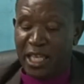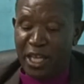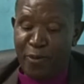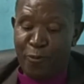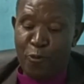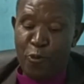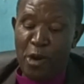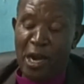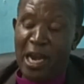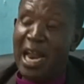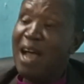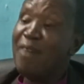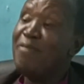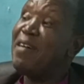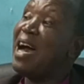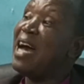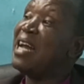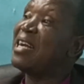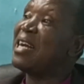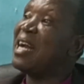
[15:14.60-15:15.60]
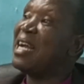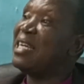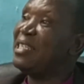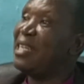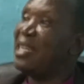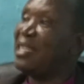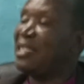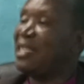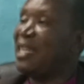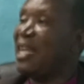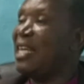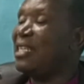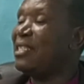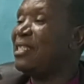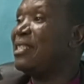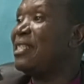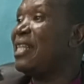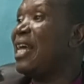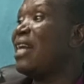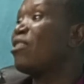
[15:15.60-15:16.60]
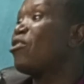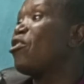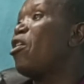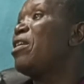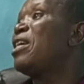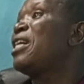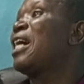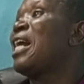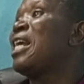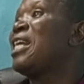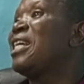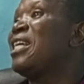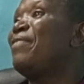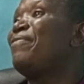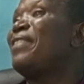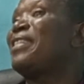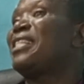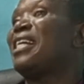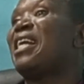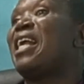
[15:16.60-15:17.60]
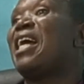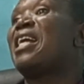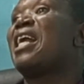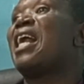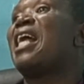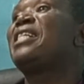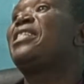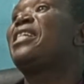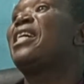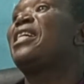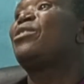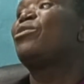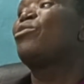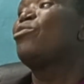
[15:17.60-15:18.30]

if we love unrighteousness, then God can give us an unrighteous